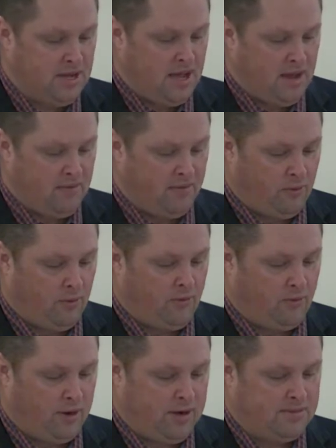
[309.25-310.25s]
and full
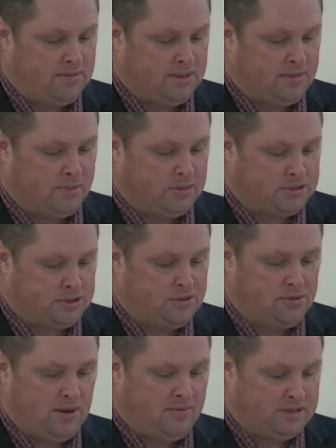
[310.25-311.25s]
freedom in the
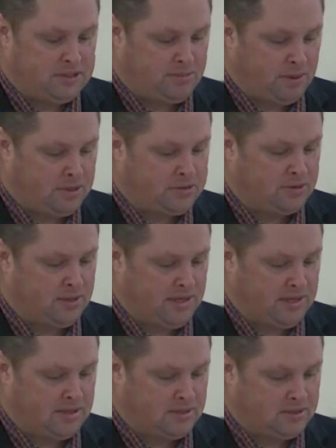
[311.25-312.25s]
pursuit of its spiritual
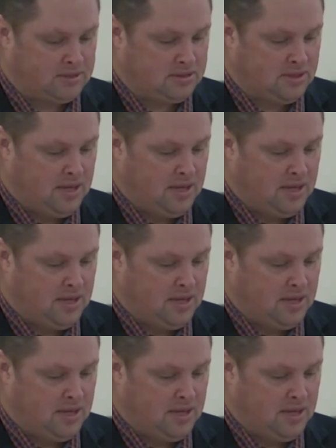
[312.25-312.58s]
ends.